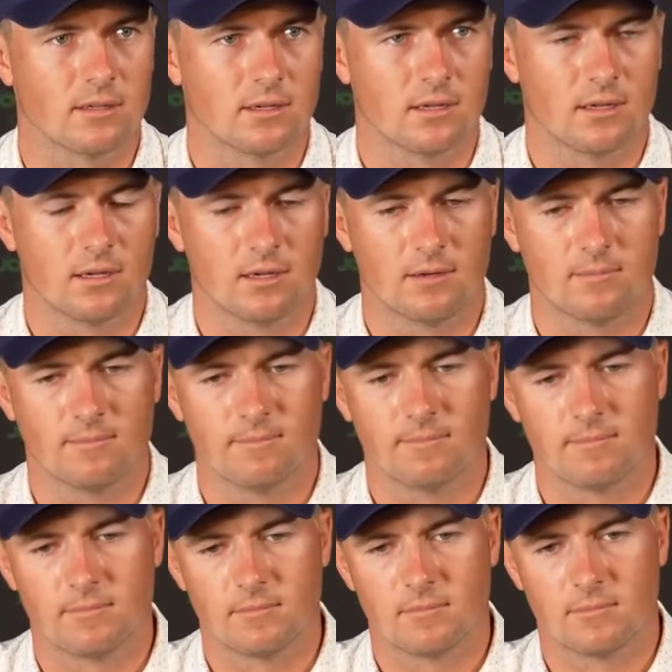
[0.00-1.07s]

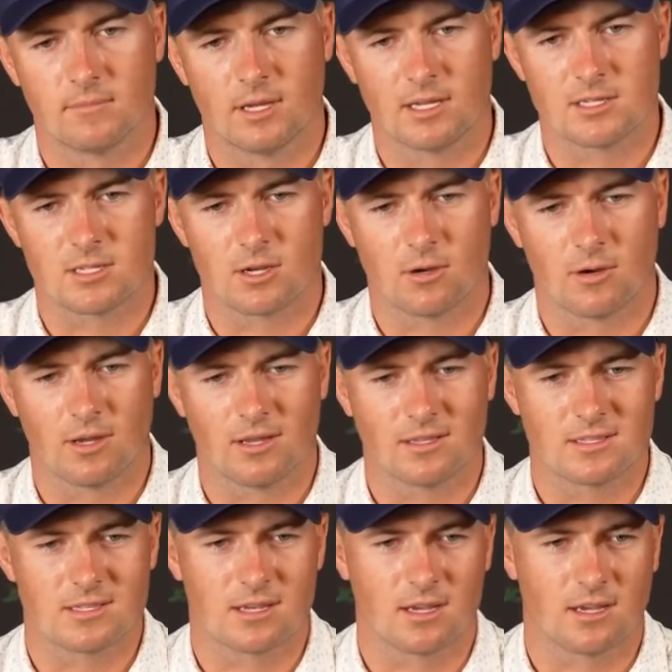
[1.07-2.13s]
And
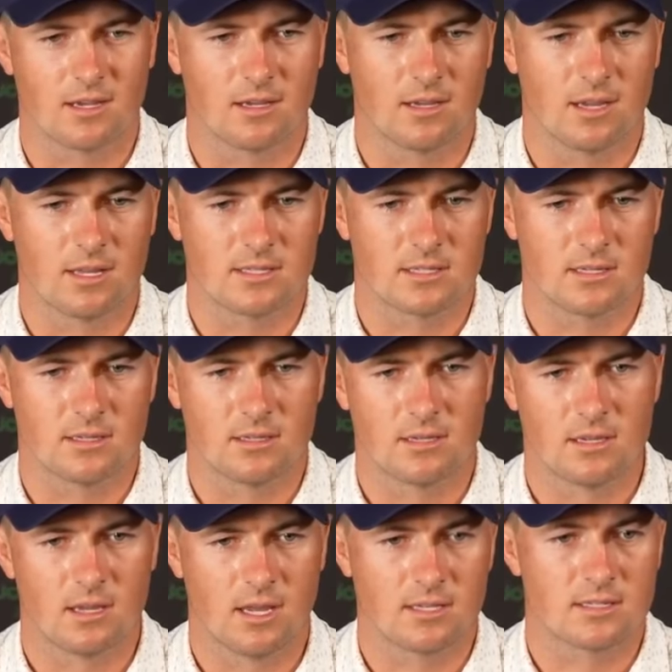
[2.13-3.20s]
so
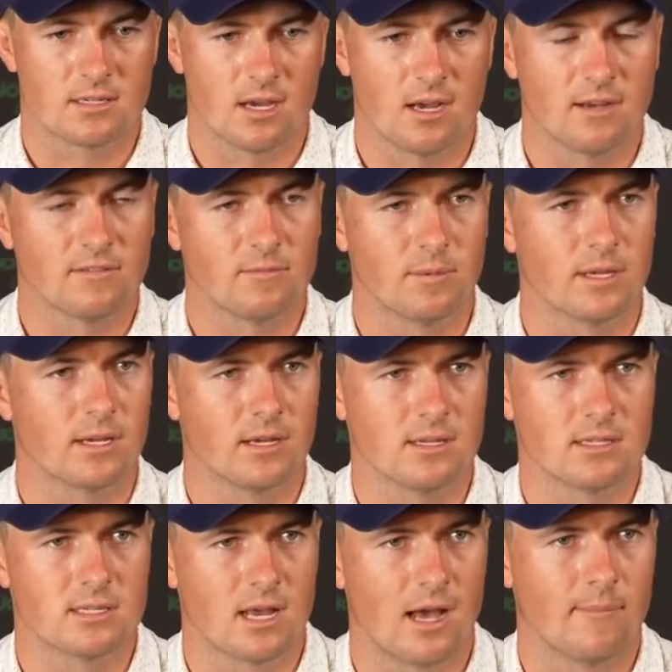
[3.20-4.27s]
it's tough
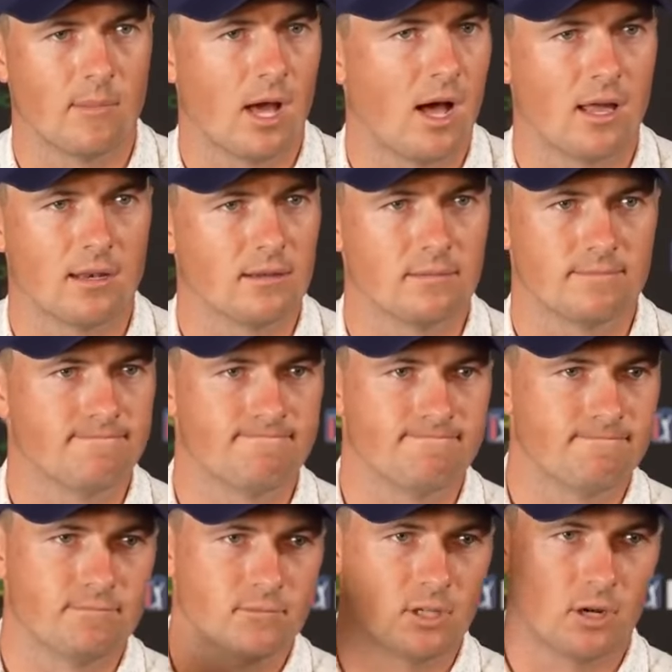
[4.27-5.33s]
because I'm not,
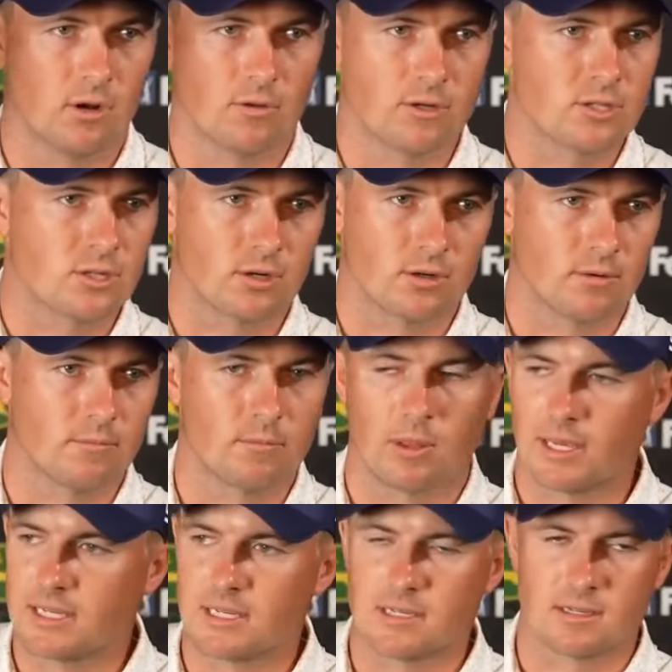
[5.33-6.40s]
you know, there's certain
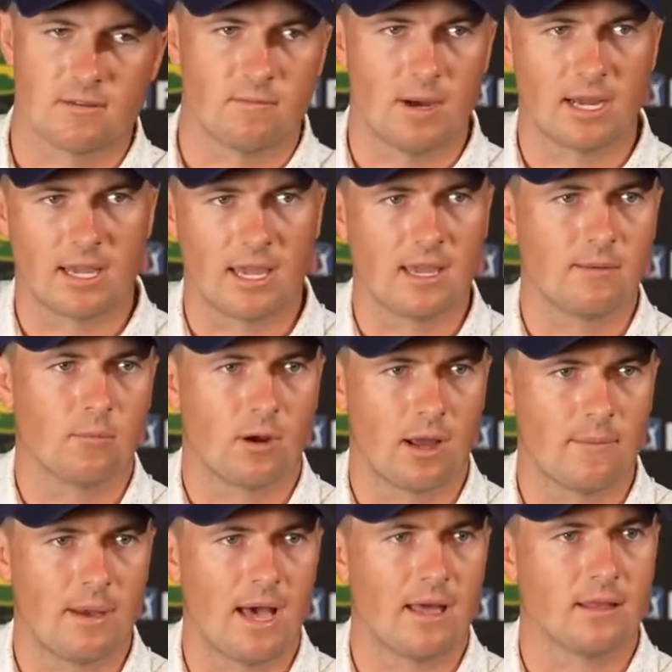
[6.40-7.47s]
places of my game when
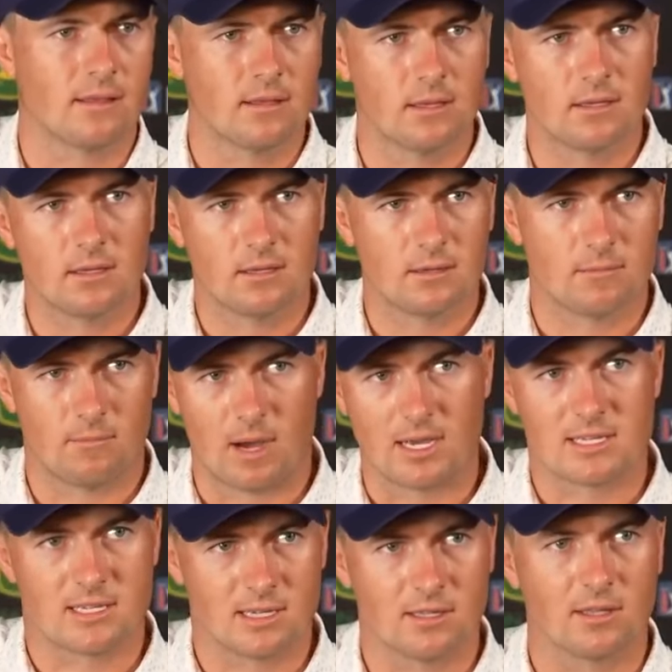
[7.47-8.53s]
I'm at my
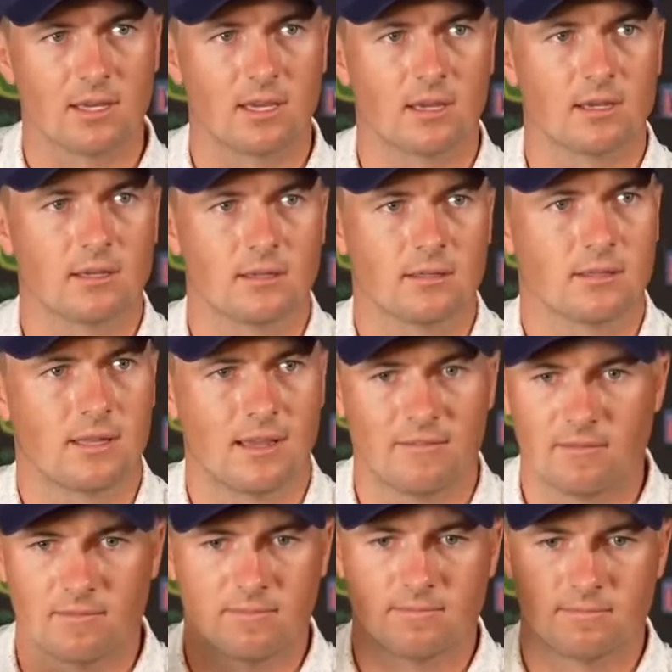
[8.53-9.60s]
ceiling, they've